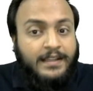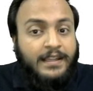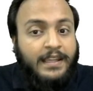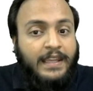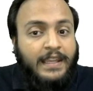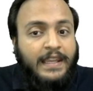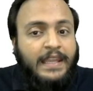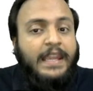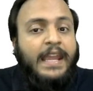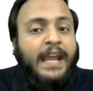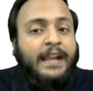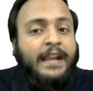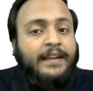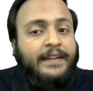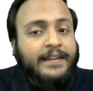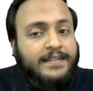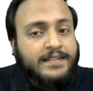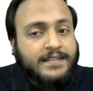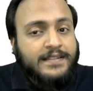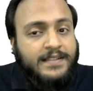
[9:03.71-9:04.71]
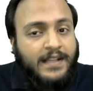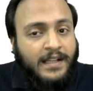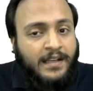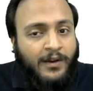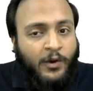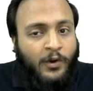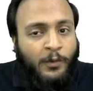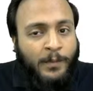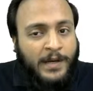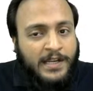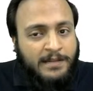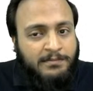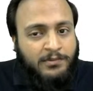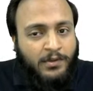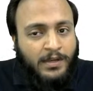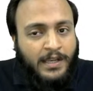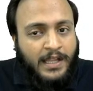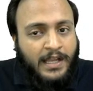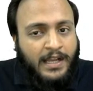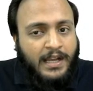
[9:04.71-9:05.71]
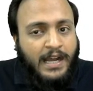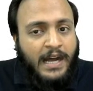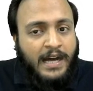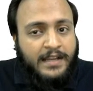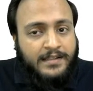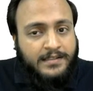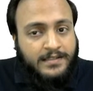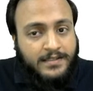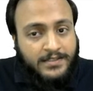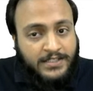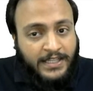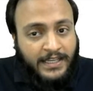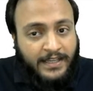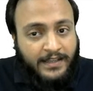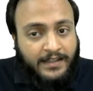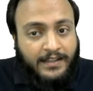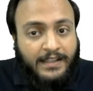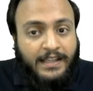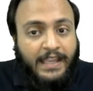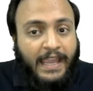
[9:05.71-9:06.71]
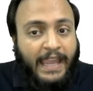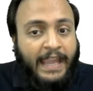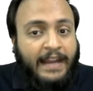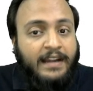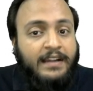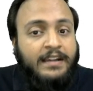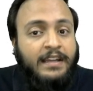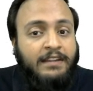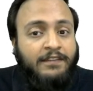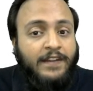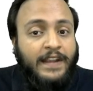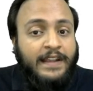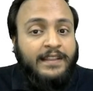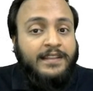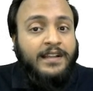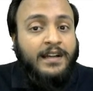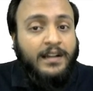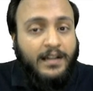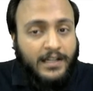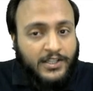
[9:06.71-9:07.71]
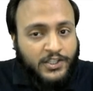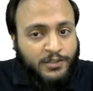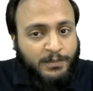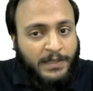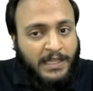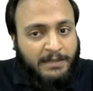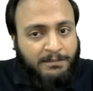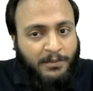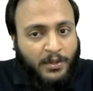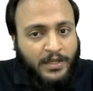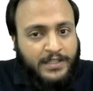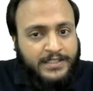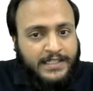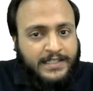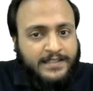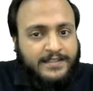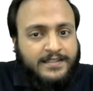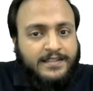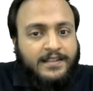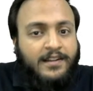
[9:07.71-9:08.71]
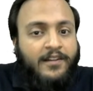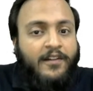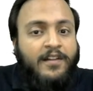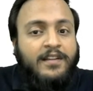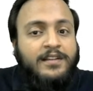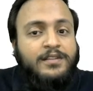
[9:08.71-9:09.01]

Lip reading: He and his son Umar Abdullah are still active in the Kashmir politics.